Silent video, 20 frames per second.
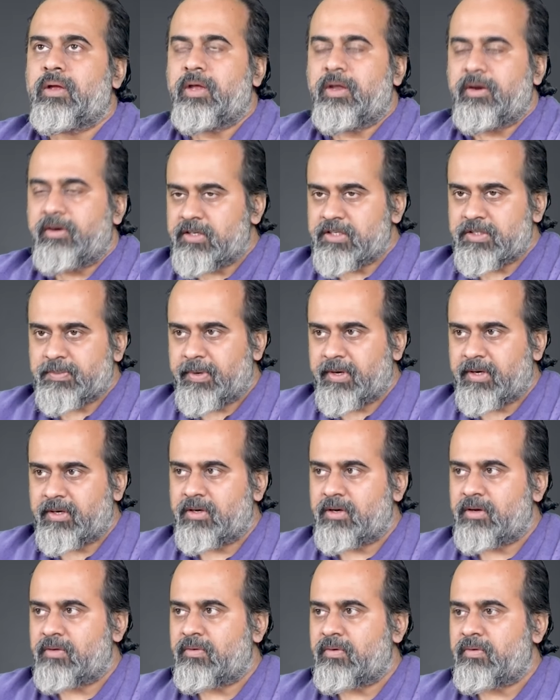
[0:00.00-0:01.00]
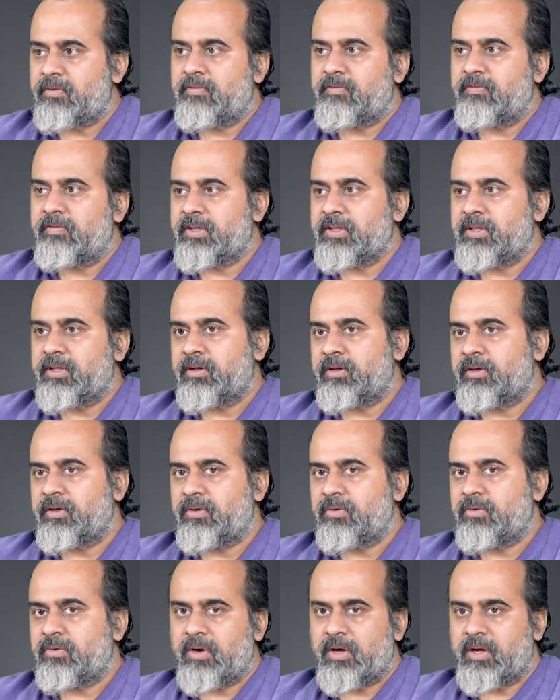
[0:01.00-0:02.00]
Irrespective of whether
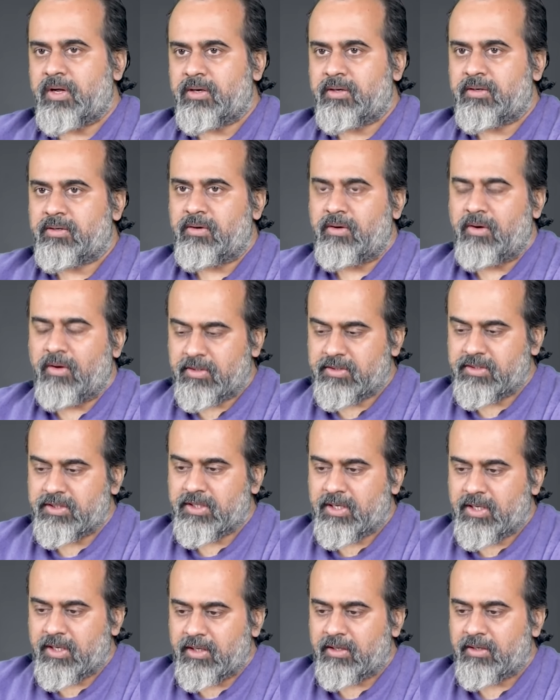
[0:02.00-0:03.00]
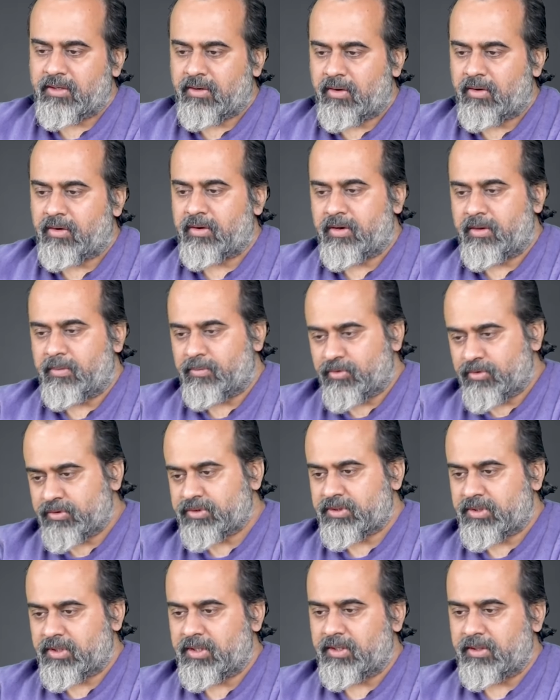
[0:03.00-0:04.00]
you are logical or
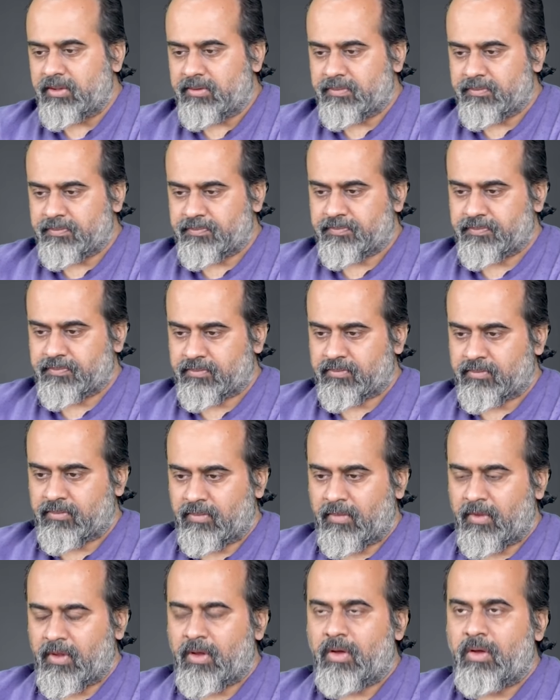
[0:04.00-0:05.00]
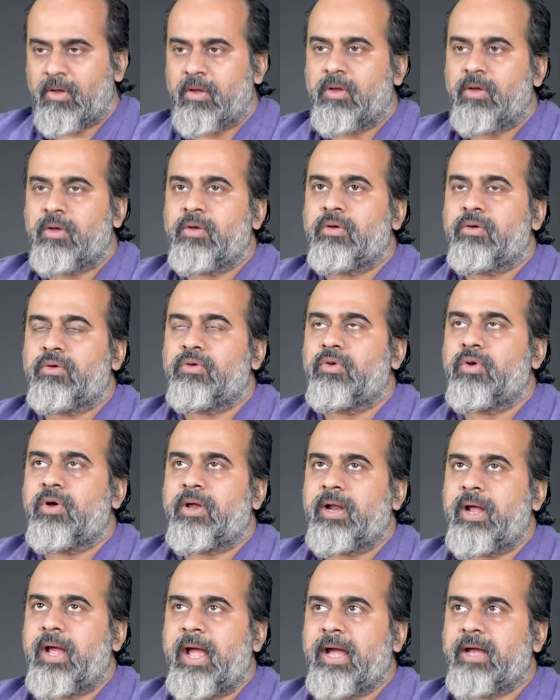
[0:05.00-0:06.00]
emotional, you
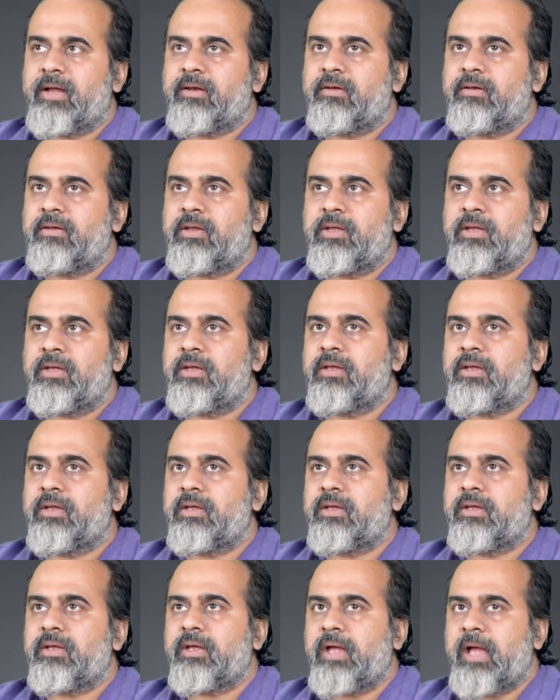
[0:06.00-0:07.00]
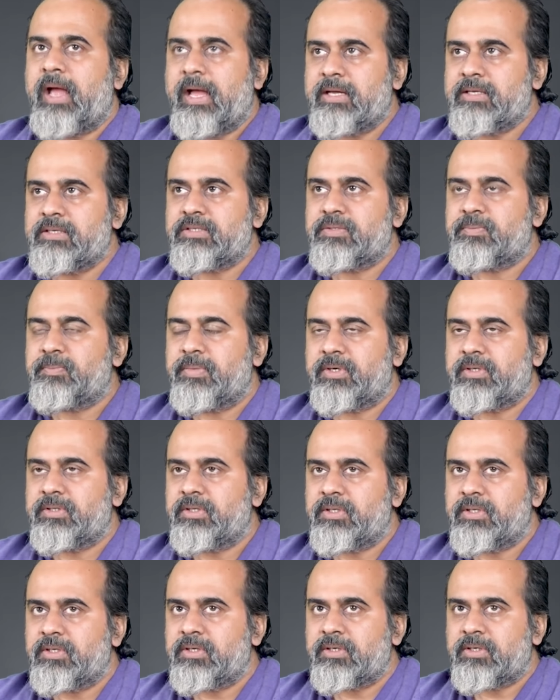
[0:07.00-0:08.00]
are acting as per
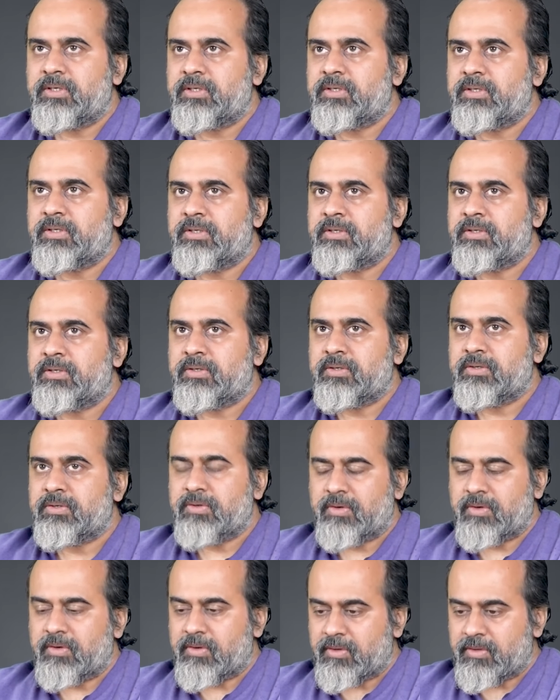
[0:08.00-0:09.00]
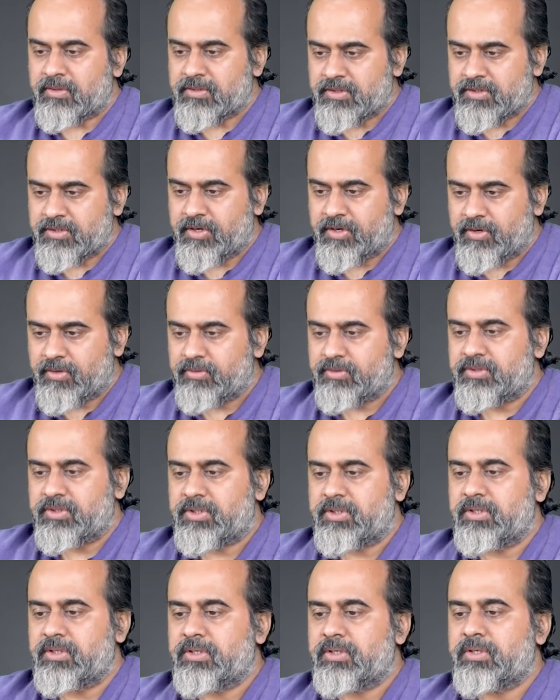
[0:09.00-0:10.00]
the
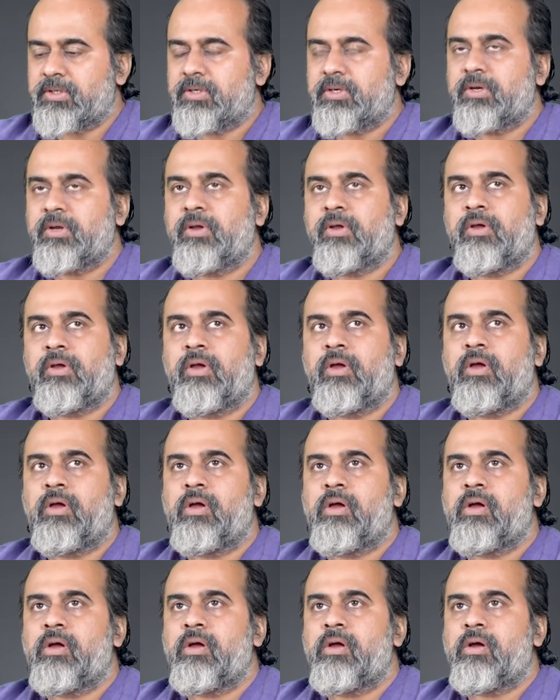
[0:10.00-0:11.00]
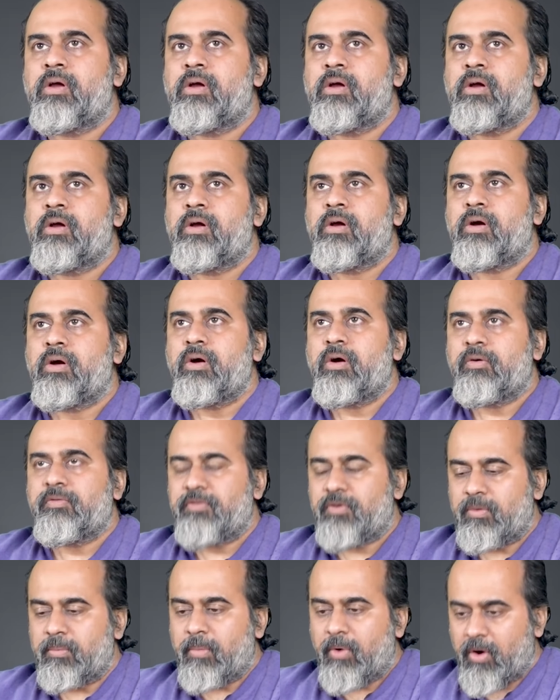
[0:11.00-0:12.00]
constitution
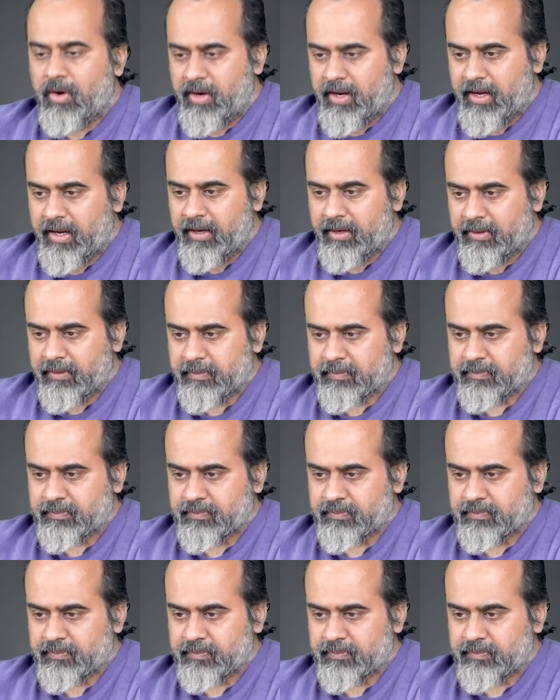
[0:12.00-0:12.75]
of your body